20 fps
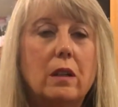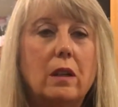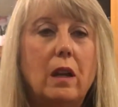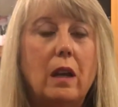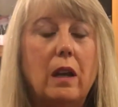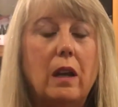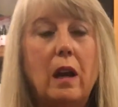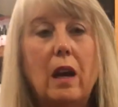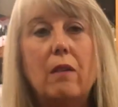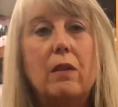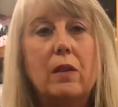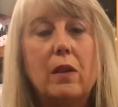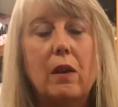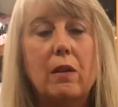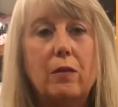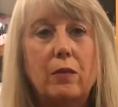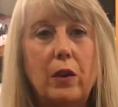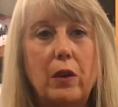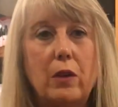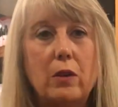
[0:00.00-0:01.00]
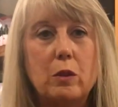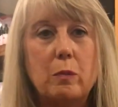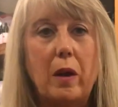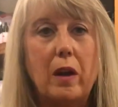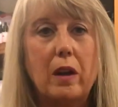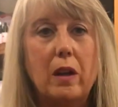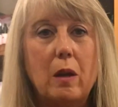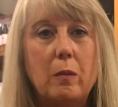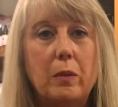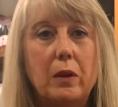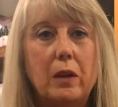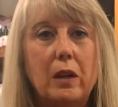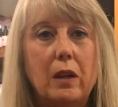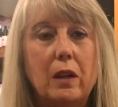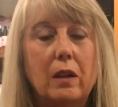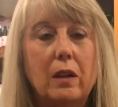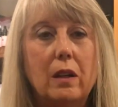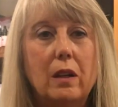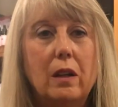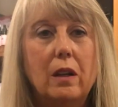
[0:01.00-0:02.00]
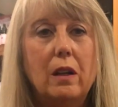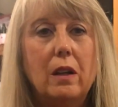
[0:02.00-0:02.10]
and everything flares back up again.